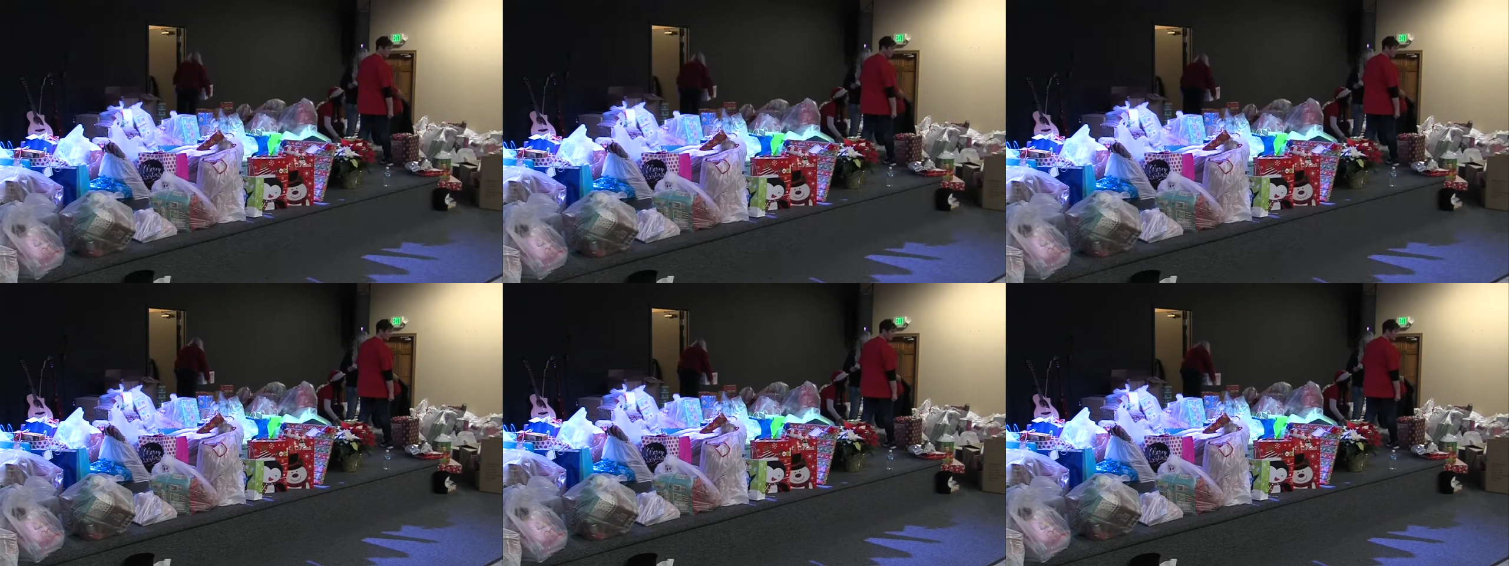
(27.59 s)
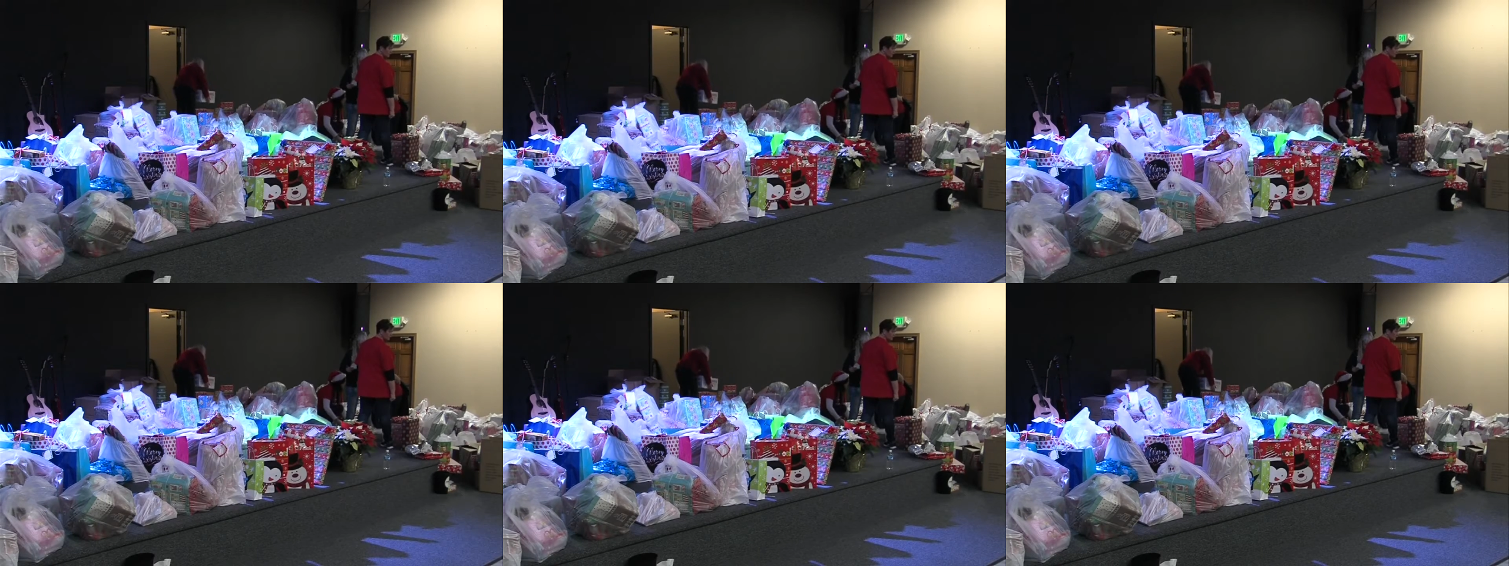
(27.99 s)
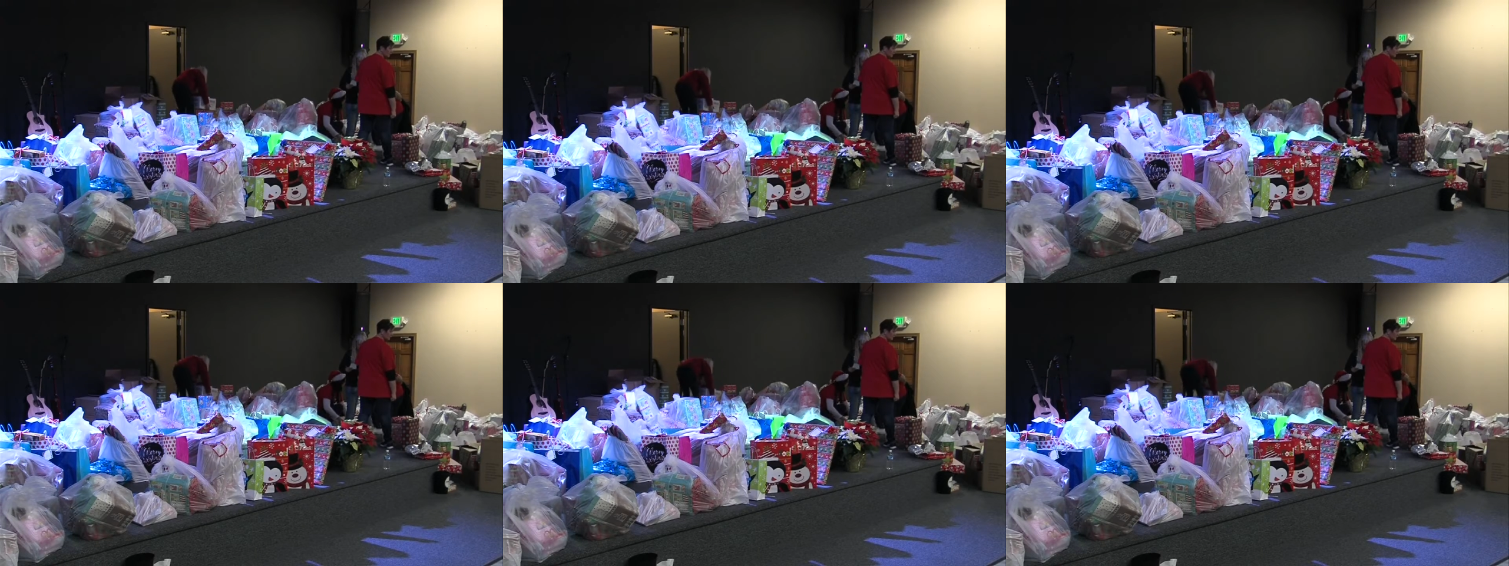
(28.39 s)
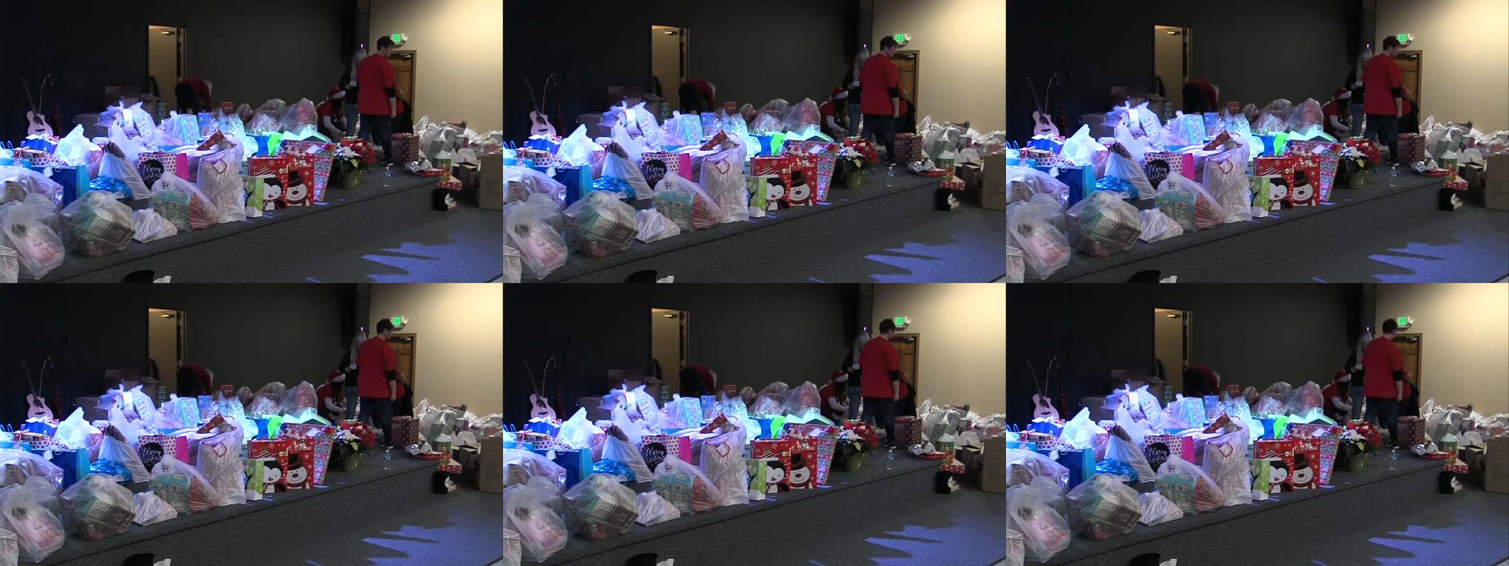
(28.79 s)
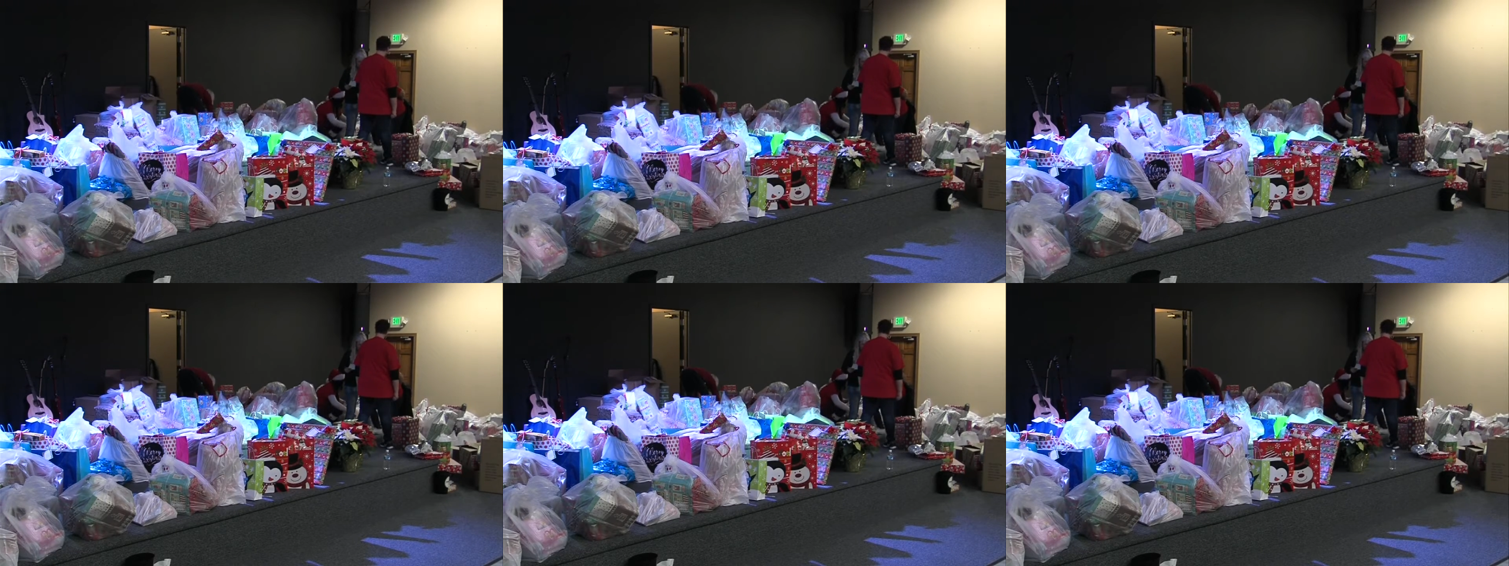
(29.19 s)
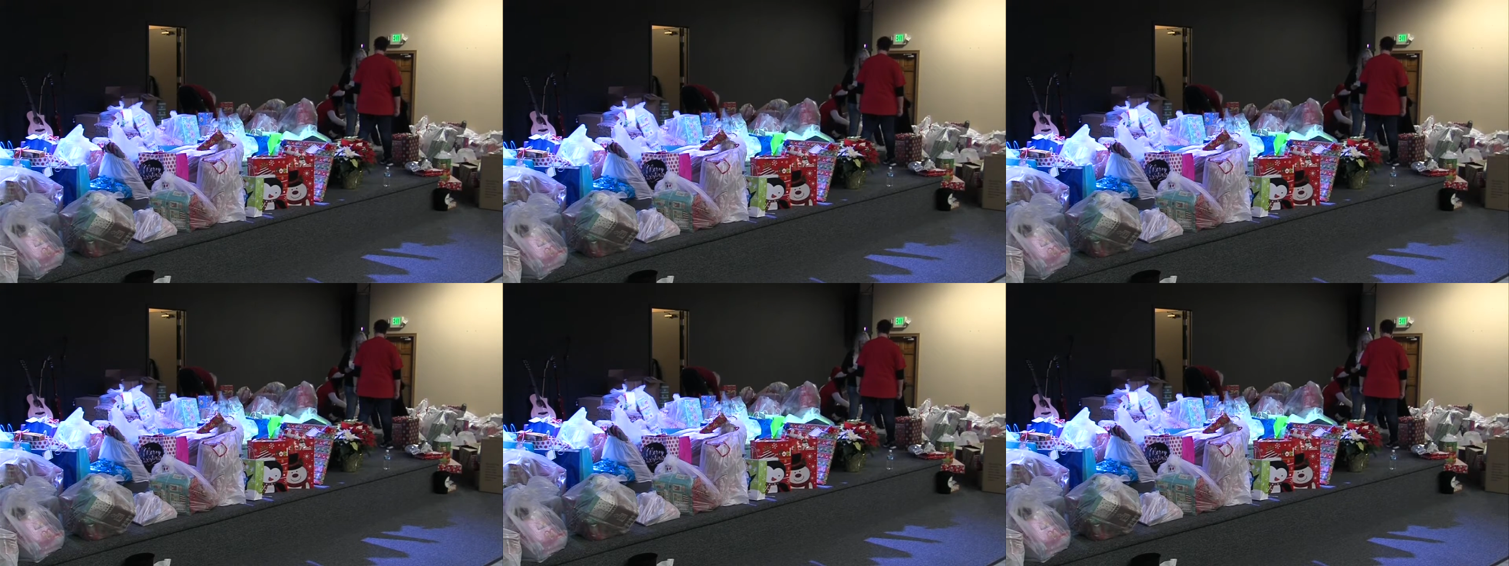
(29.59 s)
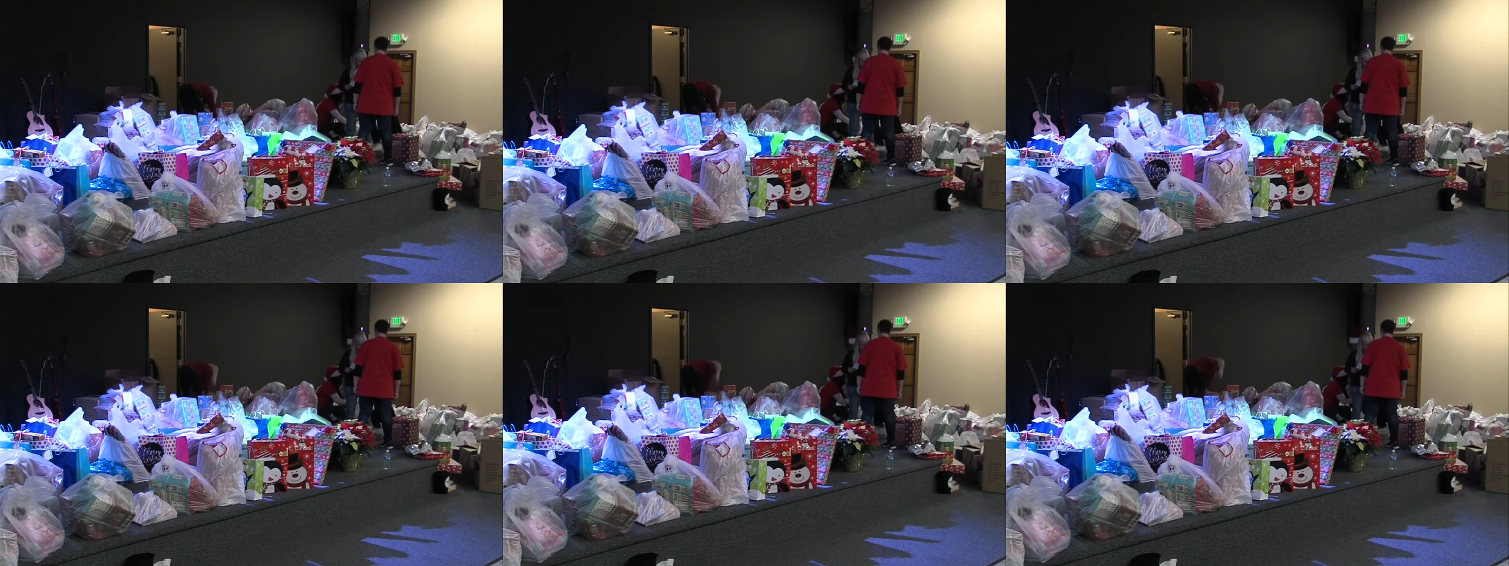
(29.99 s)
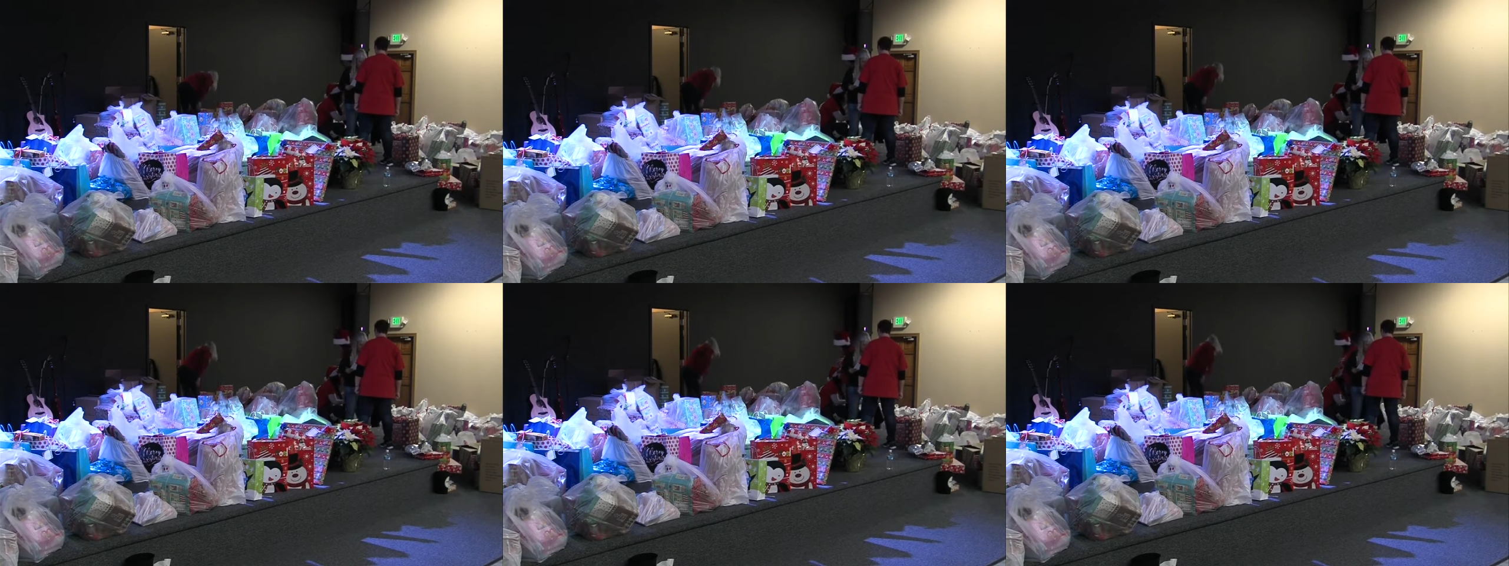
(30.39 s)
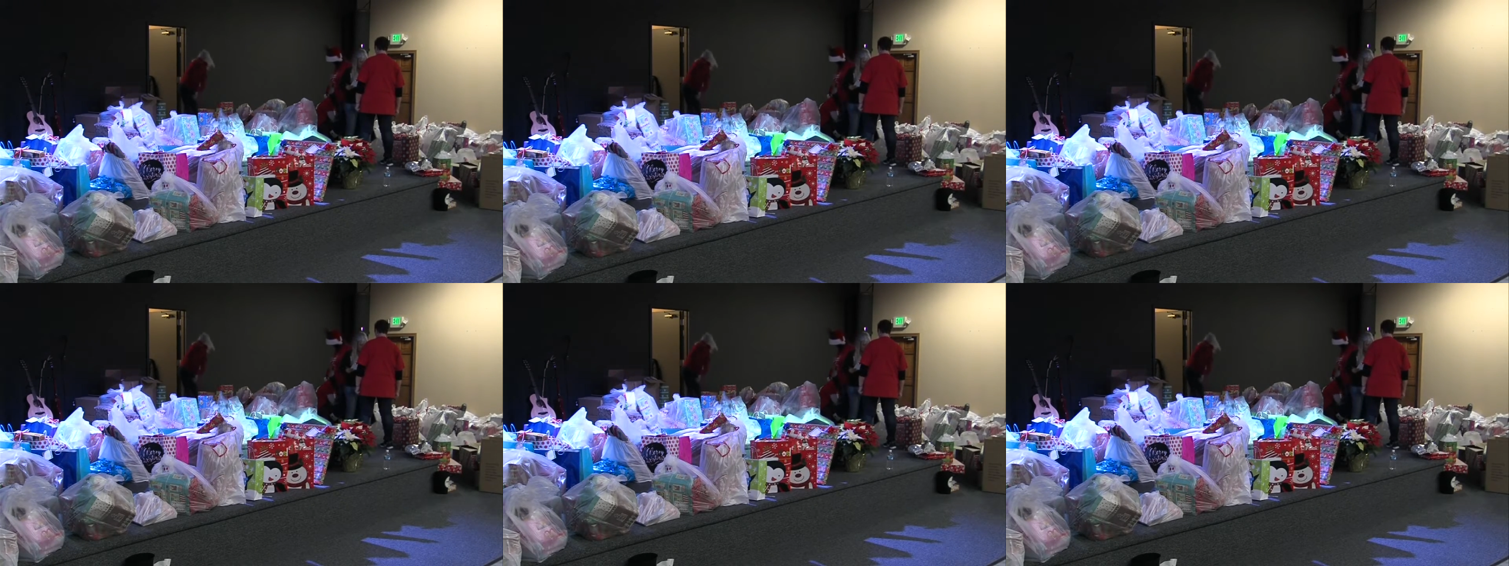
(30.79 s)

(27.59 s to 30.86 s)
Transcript: No face is visible, so there are no lips to read.